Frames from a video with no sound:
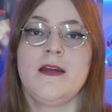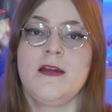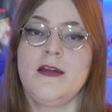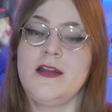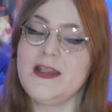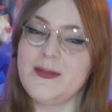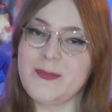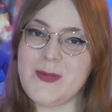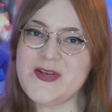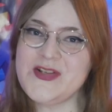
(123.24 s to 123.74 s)

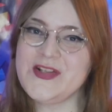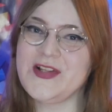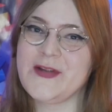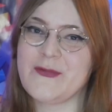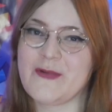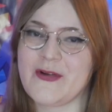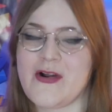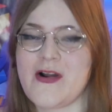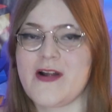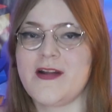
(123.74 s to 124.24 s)
especially
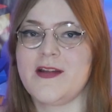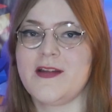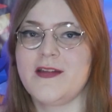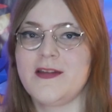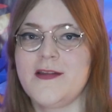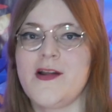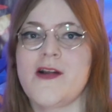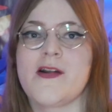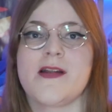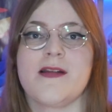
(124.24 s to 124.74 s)
regarding the
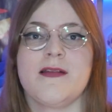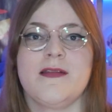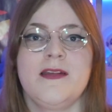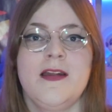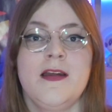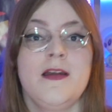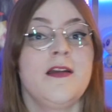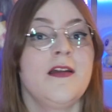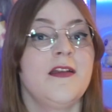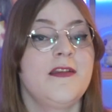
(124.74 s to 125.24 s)
starters.
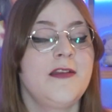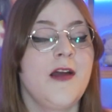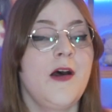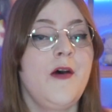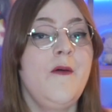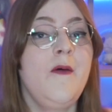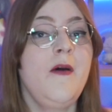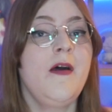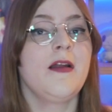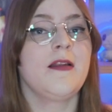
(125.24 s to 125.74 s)

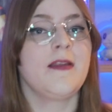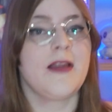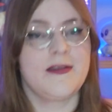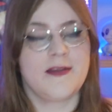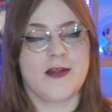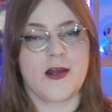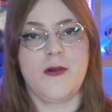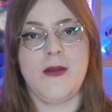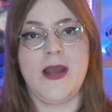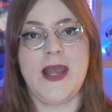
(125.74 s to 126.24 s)
So, let's
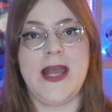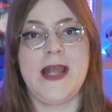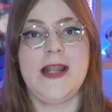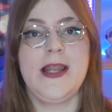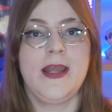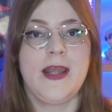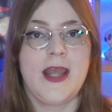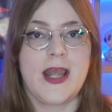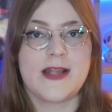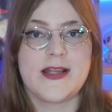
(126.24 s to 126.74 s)
go
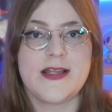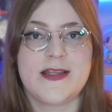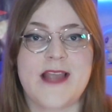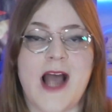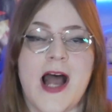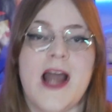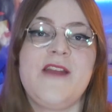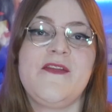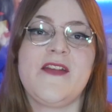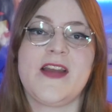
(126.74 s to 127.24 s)
ahead and
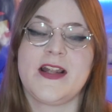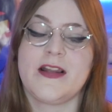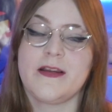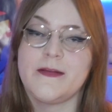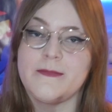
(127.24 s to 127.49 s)
dive in.